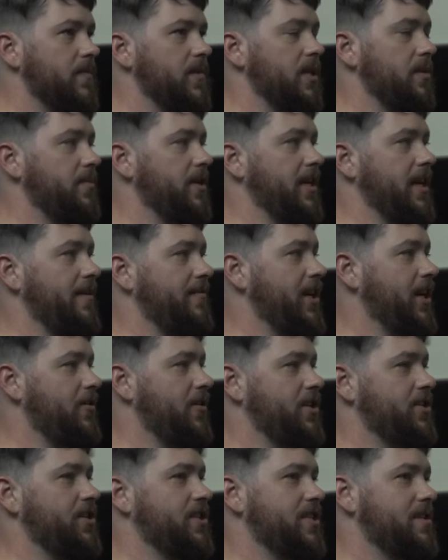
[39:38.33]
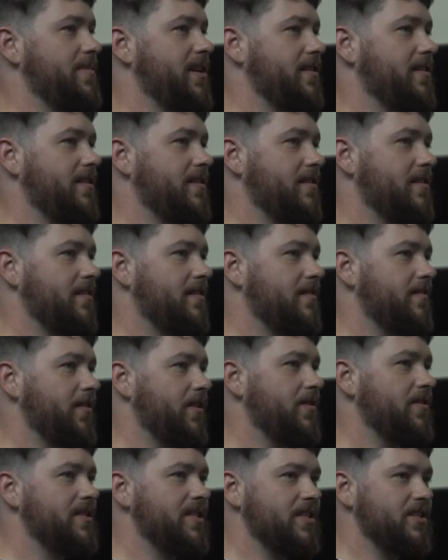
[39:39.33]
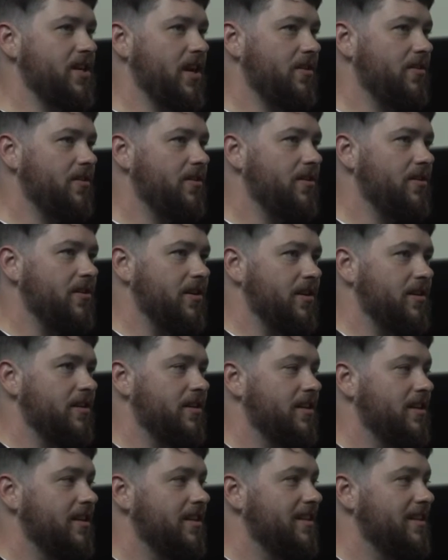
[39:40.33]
Does anybody have any questions about funnels in general or?